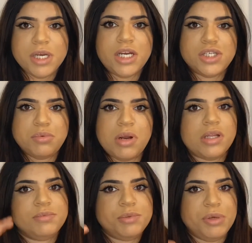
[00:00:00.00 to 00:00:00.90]
I just wanted
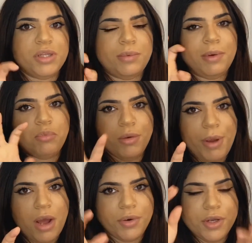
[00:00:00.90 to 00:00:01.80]
them to be a little bit more
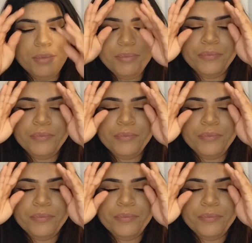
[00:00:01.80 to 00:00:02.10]
poutier.